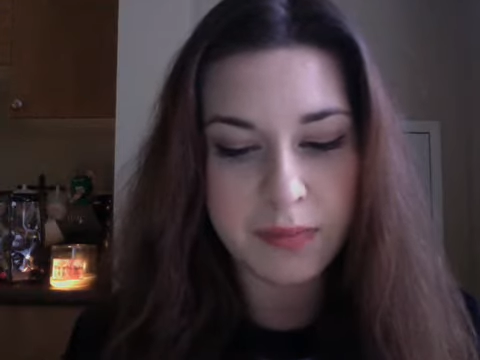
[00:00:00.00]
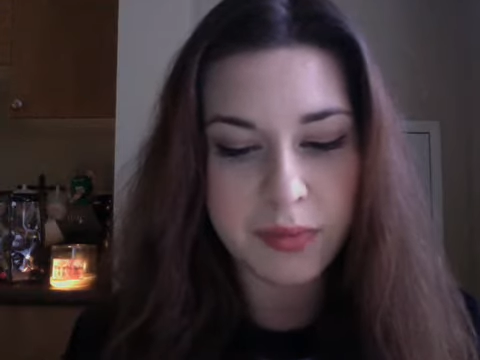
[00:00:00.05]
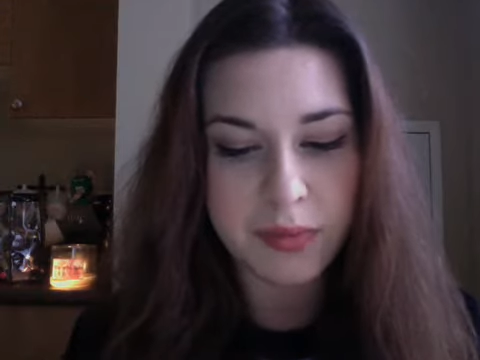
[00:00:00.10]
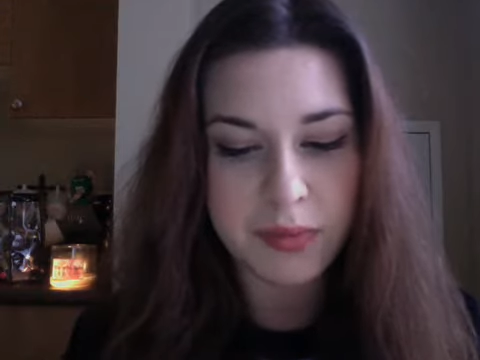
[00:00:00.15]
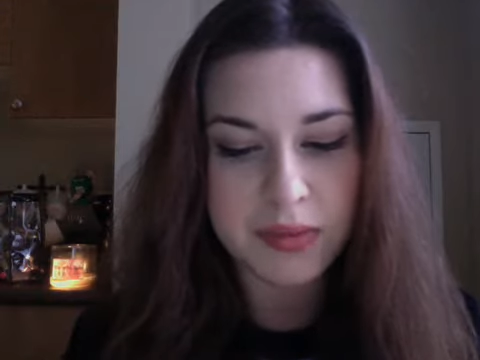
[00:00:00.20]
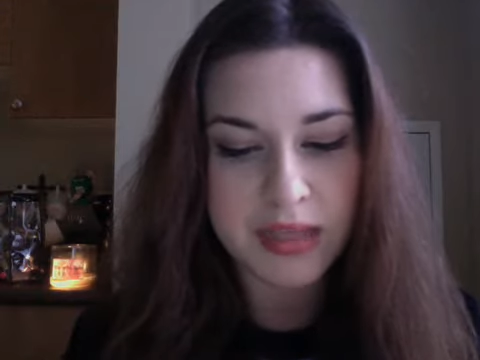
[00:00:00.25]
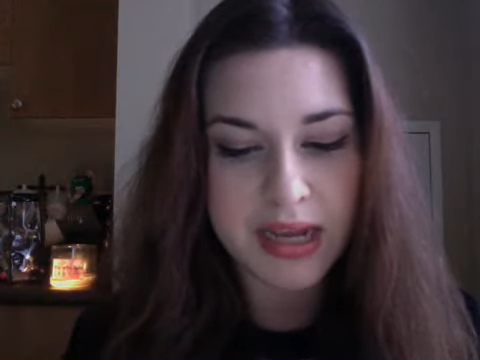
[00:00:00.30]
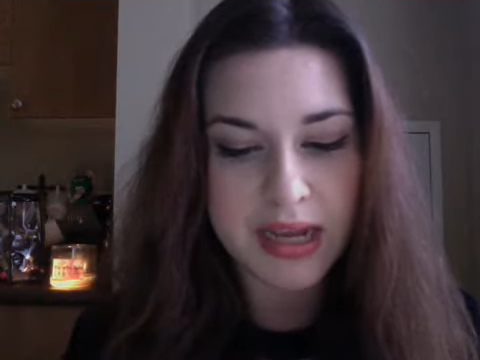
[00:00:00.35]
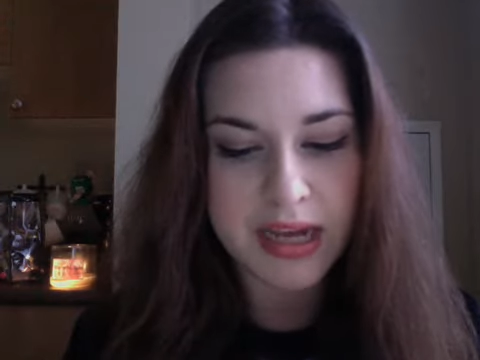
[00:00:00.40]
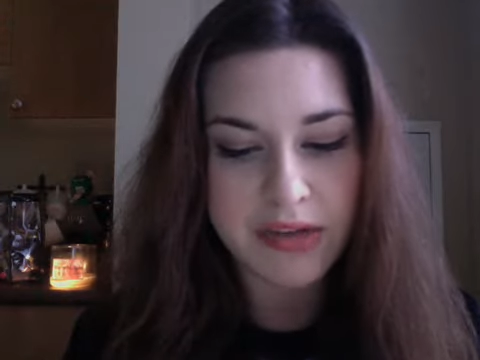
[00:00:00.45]

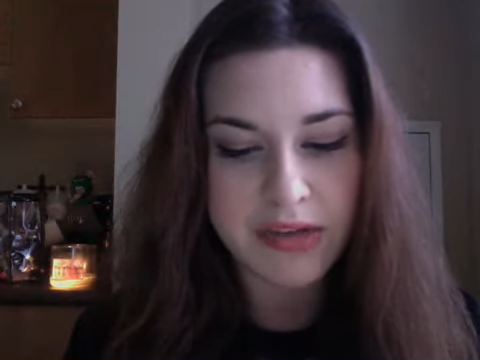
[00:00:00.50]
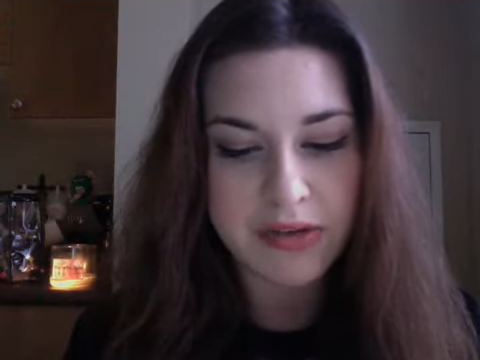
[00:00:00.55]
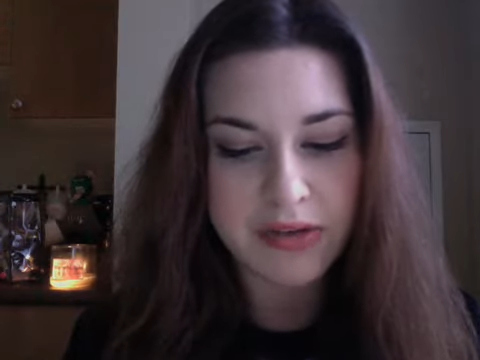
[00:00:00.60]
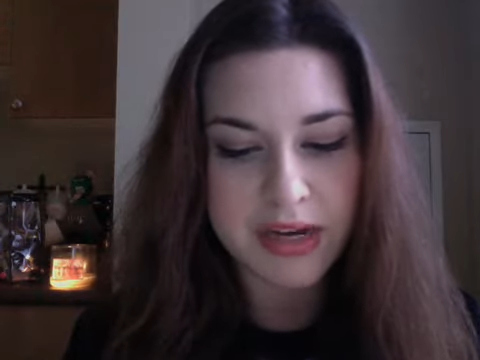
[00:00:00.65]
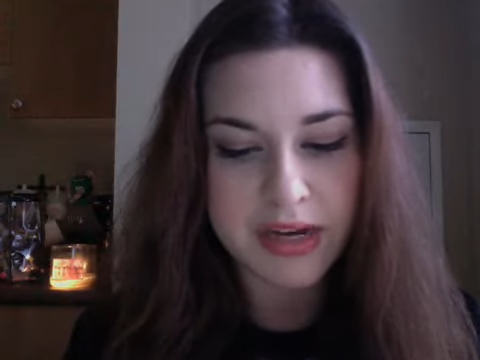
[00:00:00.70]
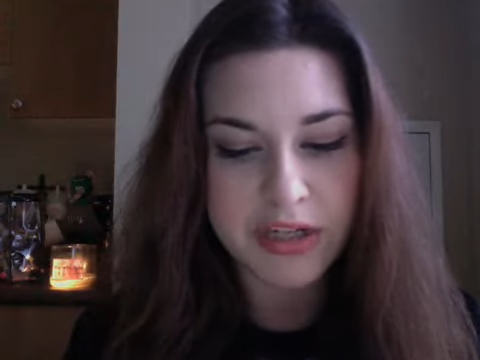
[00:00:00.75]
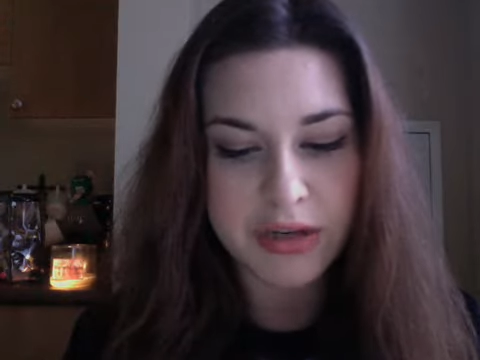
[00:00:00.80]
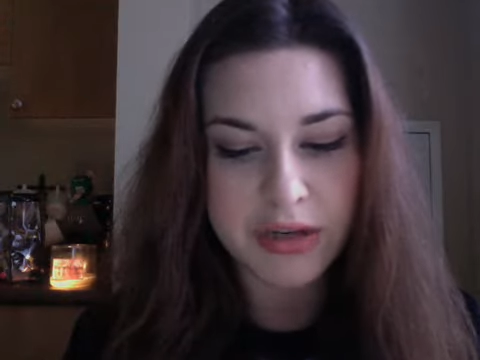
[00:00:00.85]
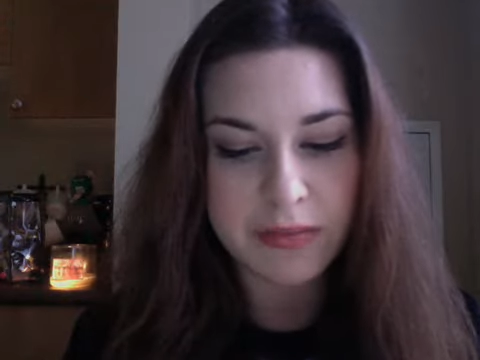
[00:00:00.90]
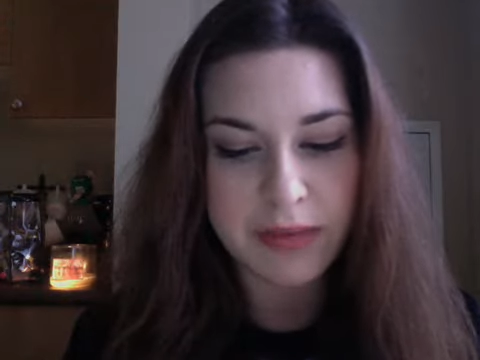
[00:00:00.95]
boosts
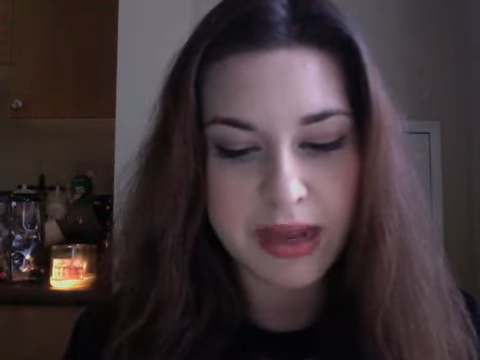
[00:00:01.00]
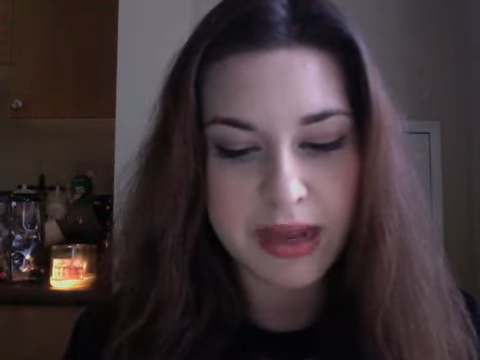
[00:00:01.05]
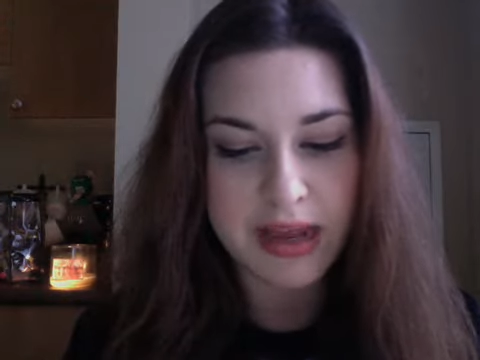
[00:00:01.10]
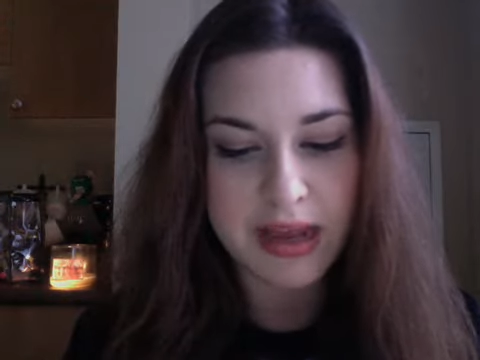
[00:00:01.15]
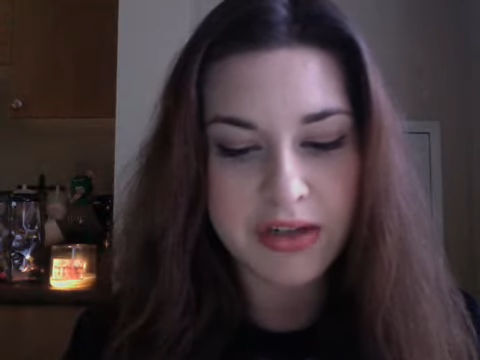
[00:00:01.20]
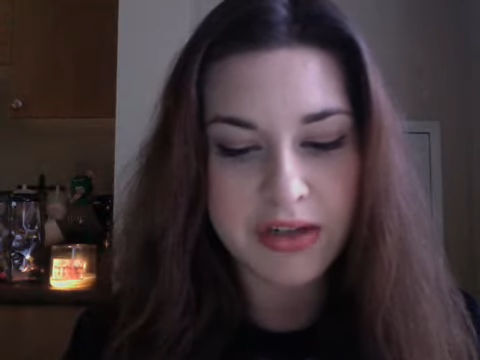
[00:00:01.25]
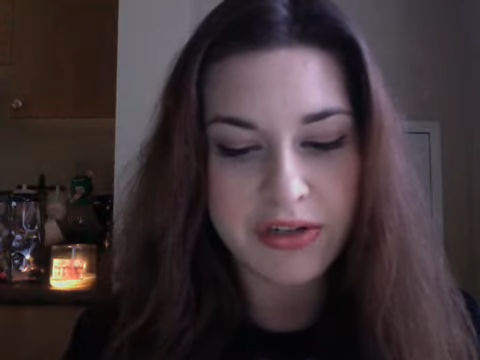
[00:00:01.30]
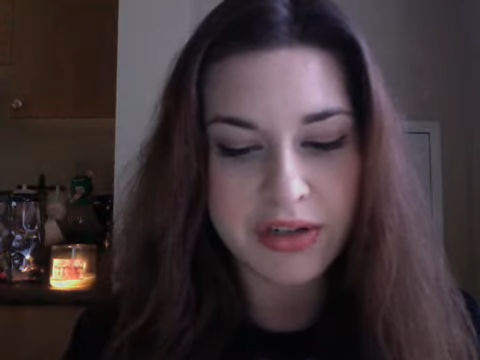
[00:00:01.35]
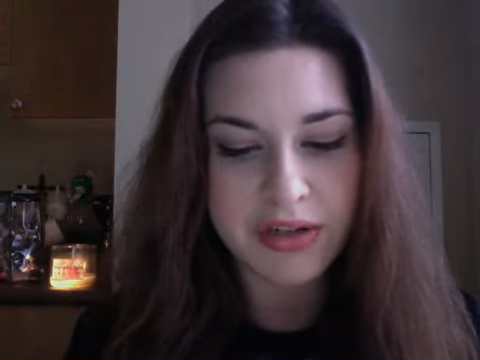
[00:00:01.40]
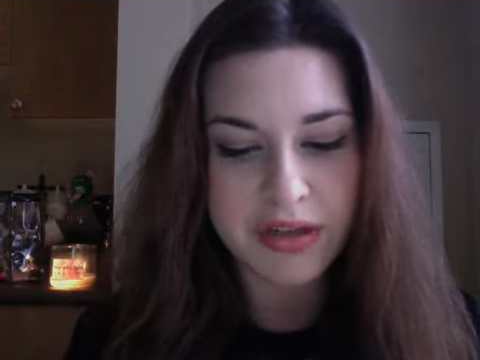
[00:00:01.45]
hydration by
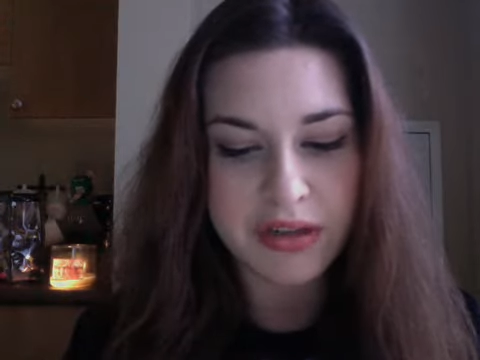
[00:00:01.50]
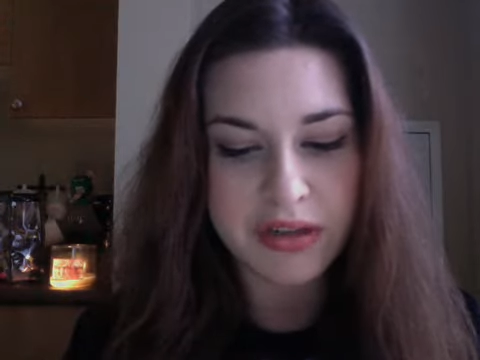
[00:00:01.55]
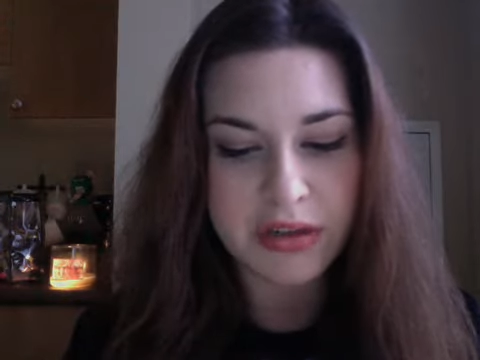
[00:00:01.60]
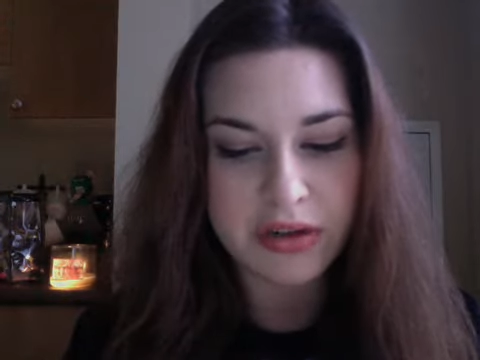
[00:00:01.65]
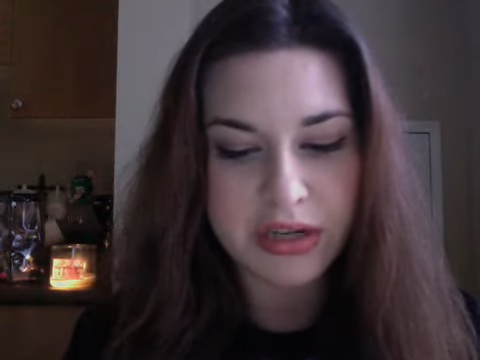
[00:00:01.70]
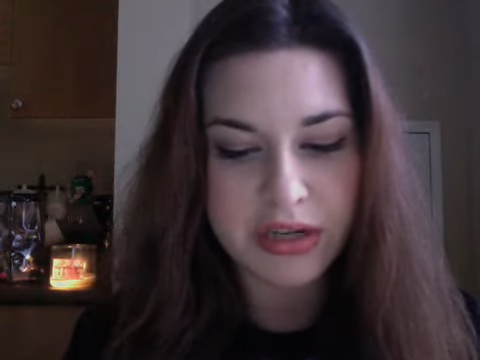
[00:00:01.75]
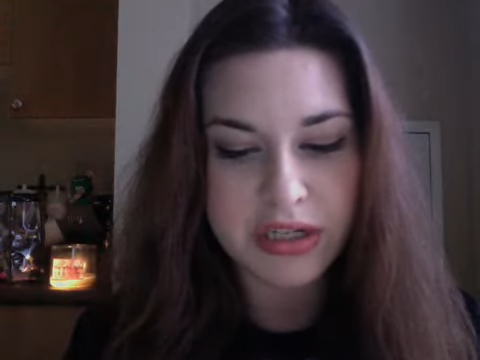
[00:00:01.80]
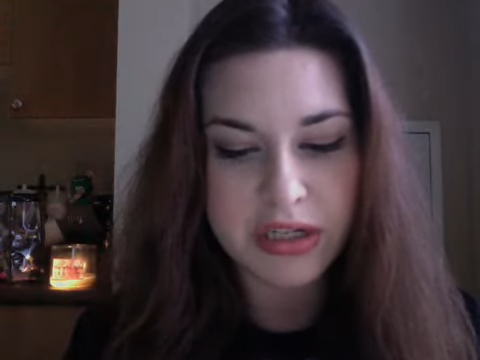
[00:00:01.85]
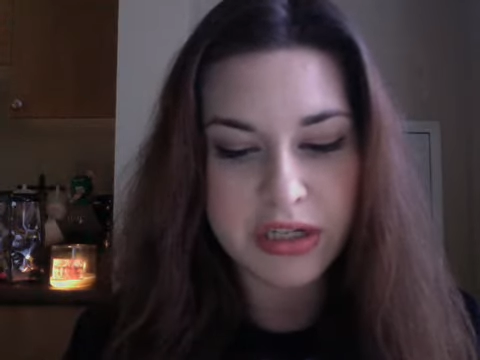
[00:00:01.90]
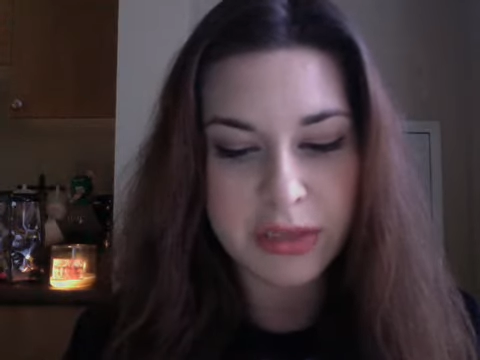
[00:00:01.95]

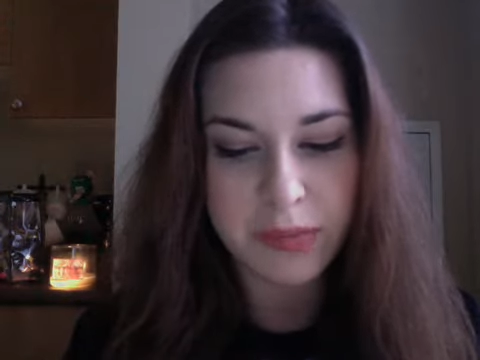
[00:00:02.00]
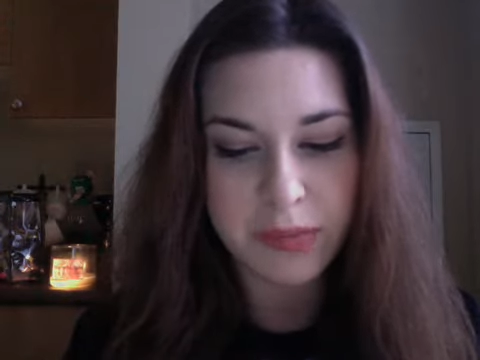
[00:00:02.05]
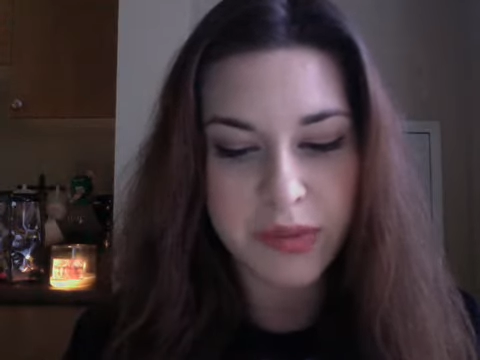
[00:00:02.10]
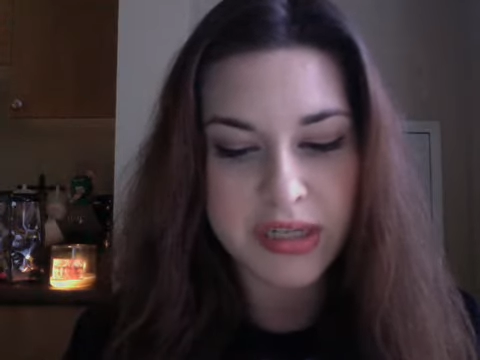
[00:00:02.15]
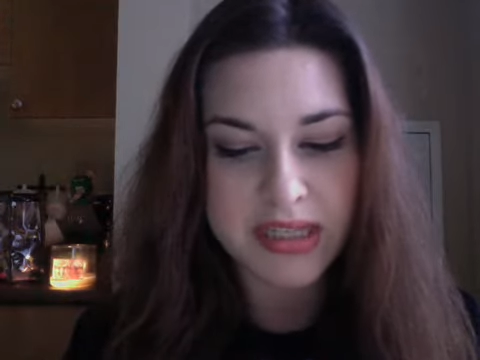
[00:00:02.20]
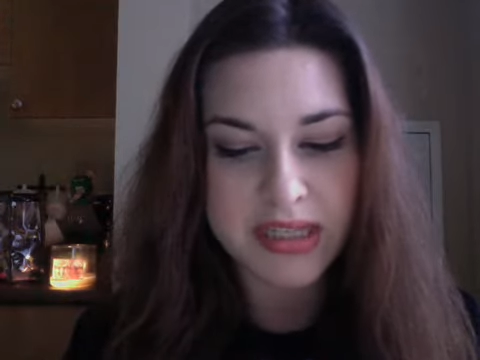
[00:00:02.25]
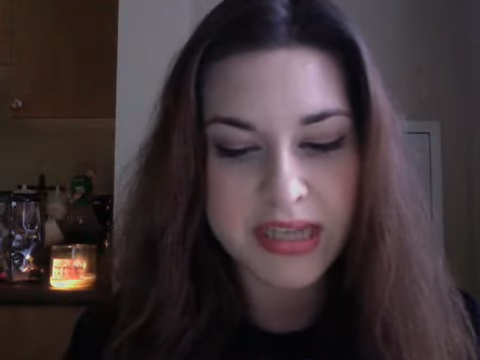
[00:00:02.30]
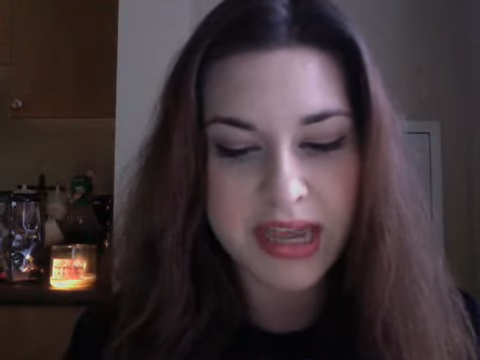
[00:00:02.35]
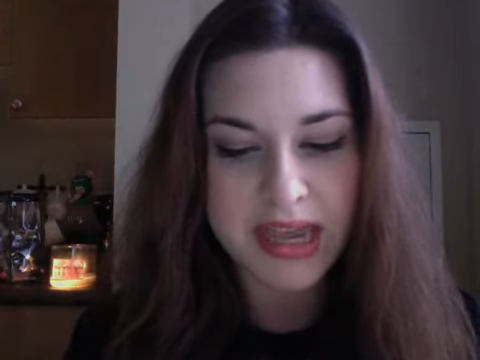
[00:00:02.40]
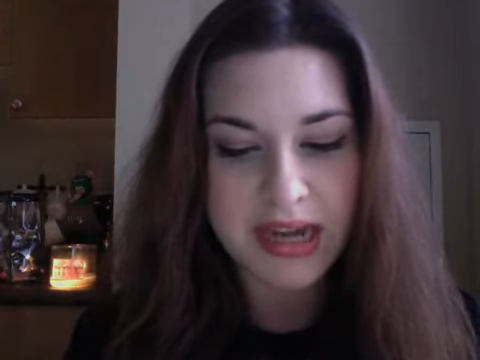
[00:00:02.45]

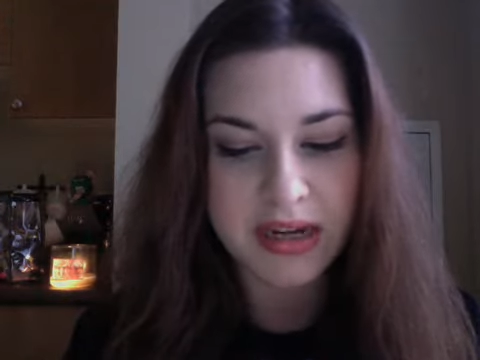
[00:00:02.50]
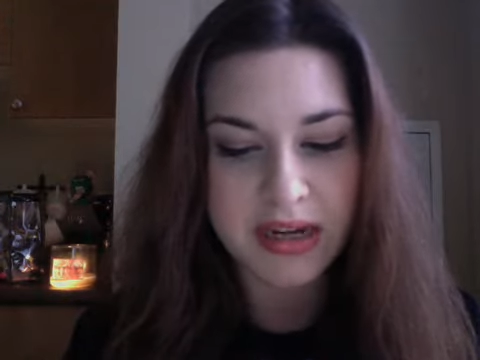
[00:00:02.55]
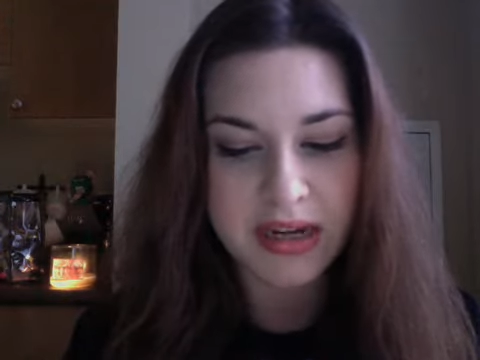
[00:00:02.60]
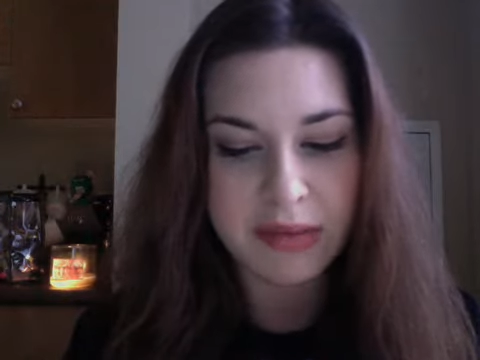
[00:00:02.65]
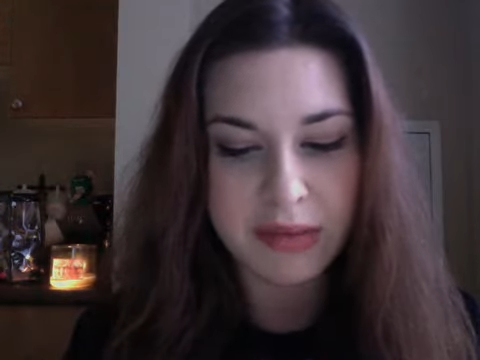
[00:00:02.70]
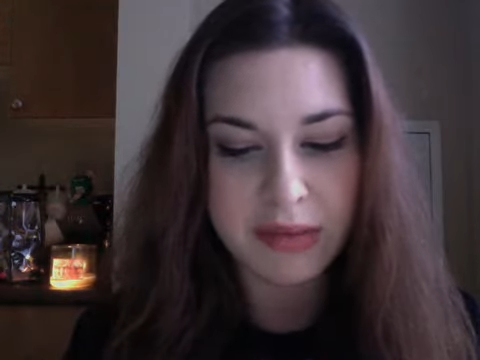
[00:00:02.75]
132%